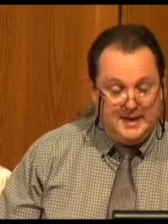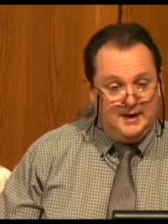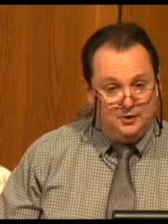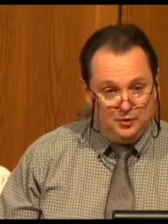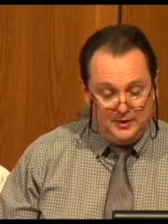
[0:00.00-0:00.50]

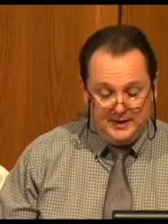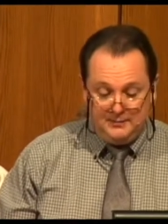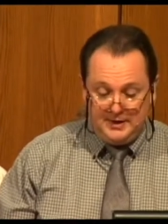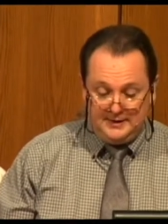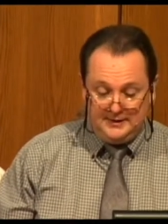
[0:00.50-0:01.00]
including a
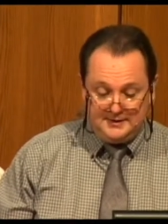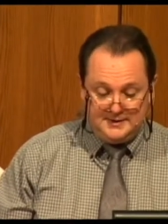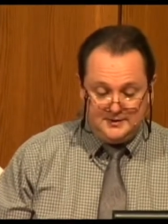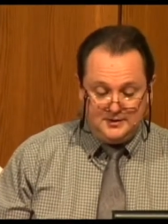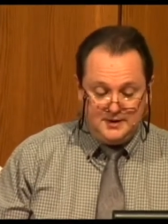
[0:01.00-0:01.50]
potluck
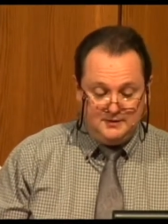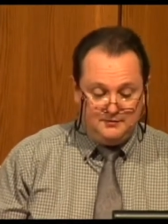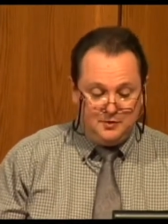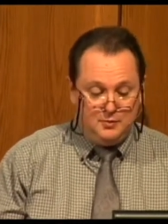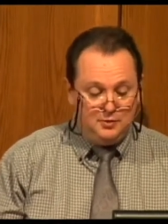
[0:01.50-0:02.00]
dinner and
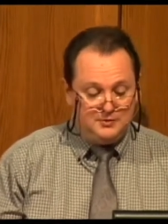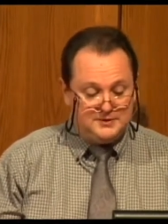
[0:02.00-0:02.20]
informal